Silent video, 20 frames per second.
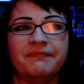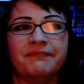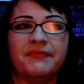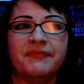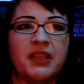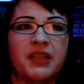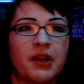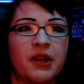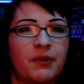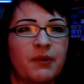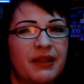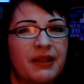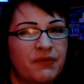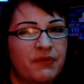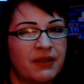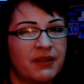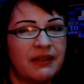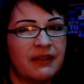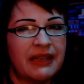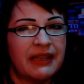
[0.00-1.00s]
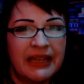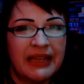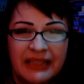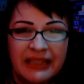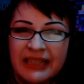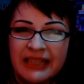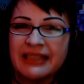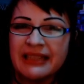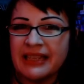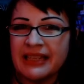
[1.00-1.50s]
you know, even
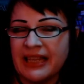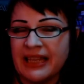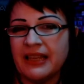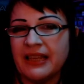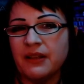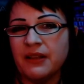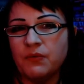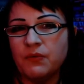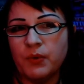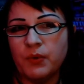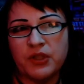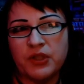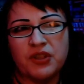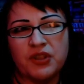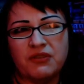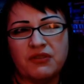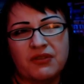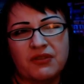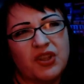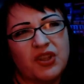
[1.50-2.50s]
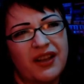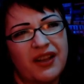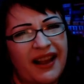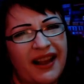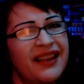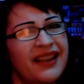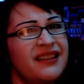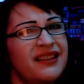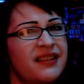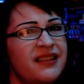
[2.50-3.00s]
killing the kid, which she
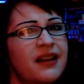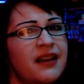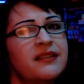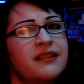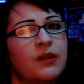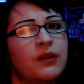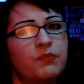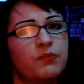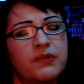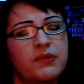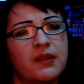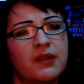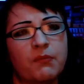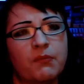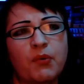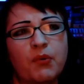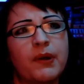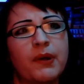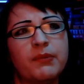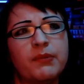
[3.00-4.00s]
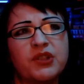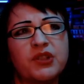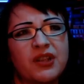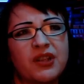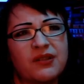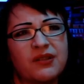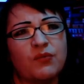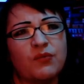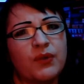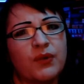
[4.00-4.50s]
kind of does at some point, but she
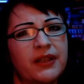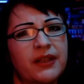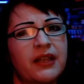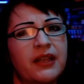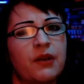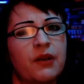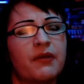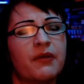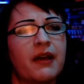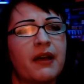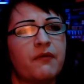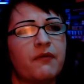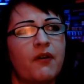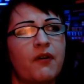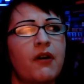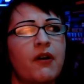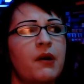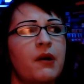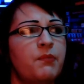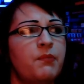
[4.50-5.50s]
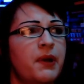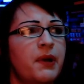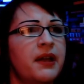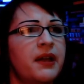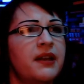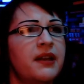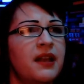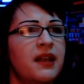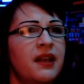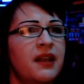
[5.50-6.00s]
doesn't really go that far.
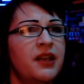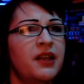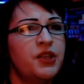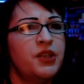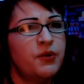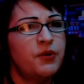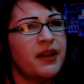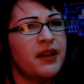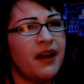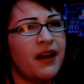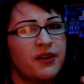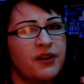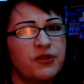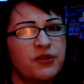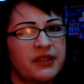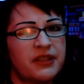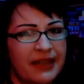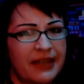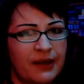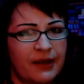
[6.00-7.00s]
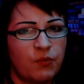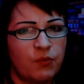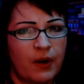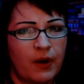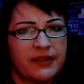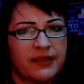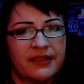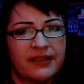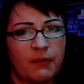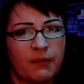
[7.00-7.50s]
But you can understand
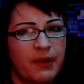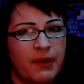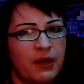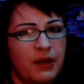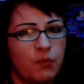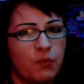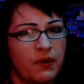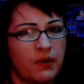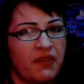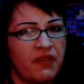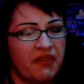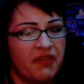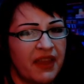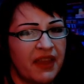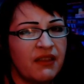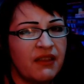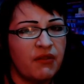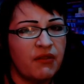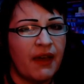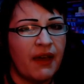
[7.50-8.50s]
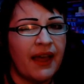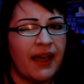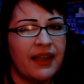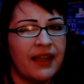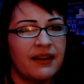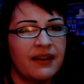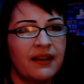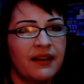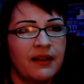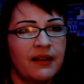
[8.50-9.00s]
why somebody would think
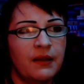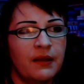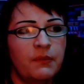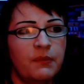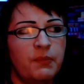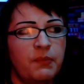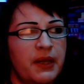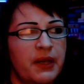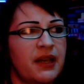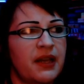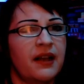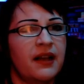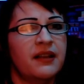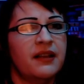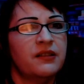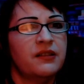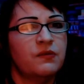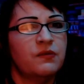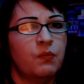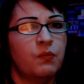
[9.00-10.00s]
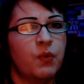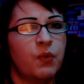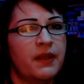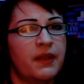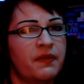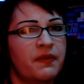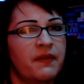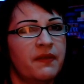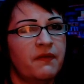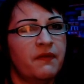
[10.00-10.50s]
that, because
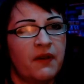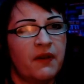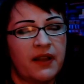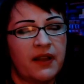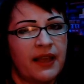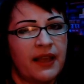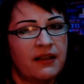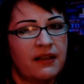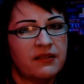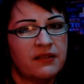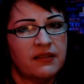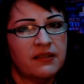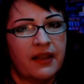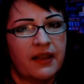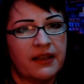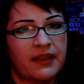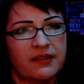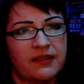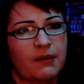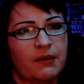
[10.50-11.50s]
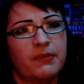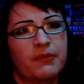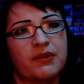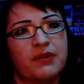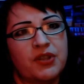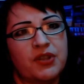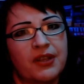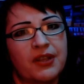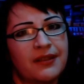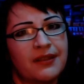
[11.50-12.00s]
what the fuck else? Like, some of
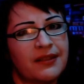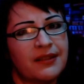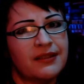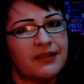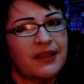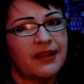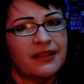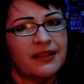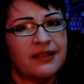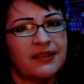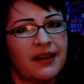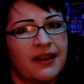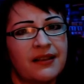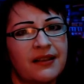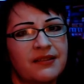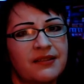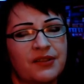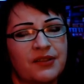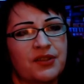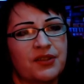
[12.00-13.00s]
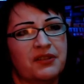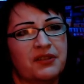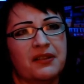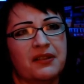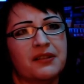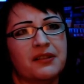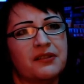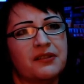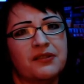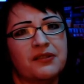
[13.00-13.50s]
the shit that this kid does is just
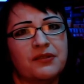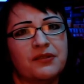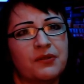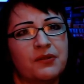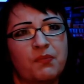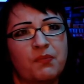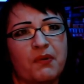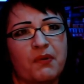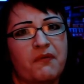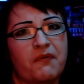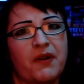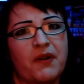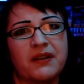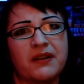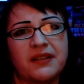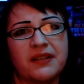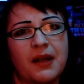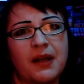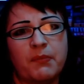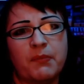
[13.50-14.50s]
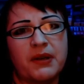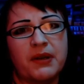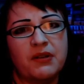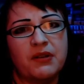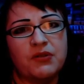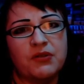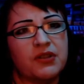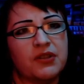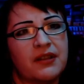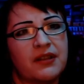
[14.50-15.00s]
like super fucked up, and
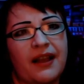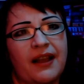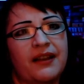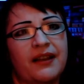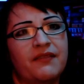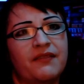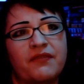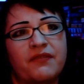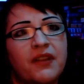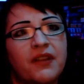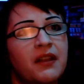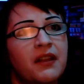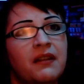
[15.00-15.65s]
you just kind of,